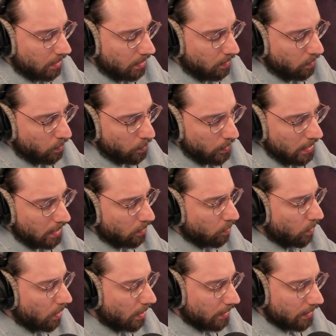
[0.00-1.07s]
Week
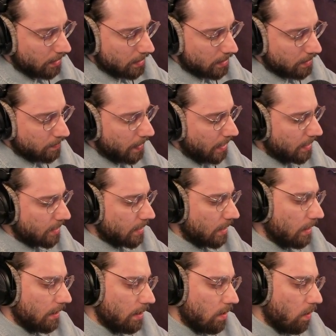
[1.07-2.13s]
1 is
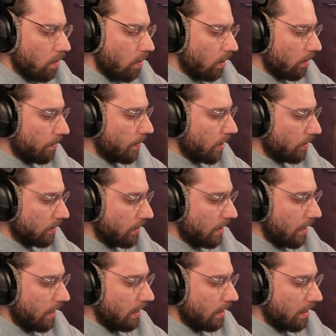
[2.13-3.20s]
basically all about
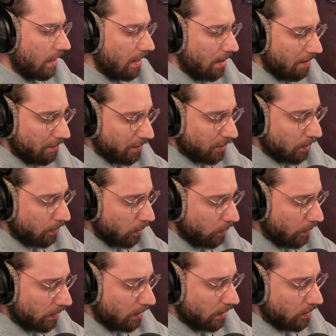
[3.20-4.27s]
getting comfortable
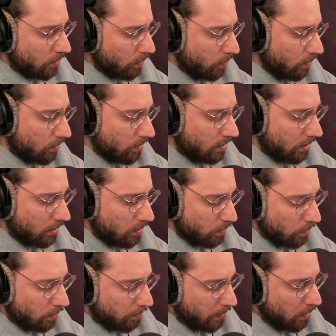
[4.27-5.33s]
with the tools that you
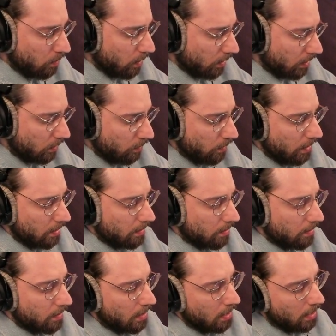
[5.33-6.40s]
will be working
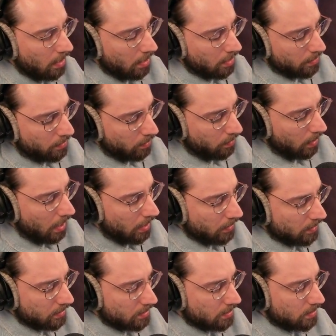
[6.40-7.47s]
with
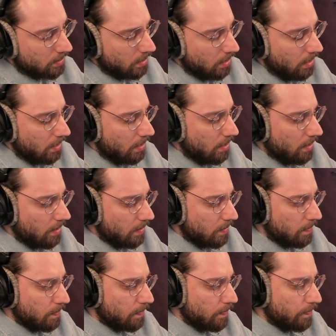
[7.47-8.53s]
throughout the
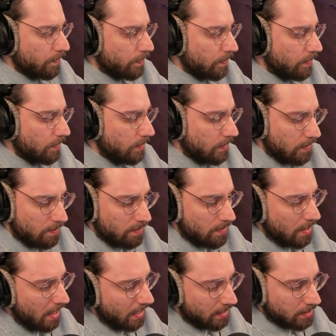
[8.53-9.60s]

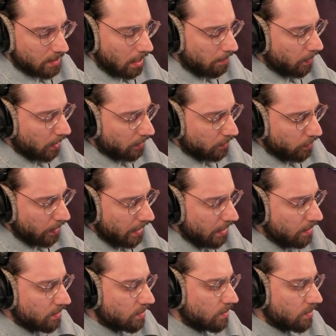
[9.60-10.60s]
next couple of weeks.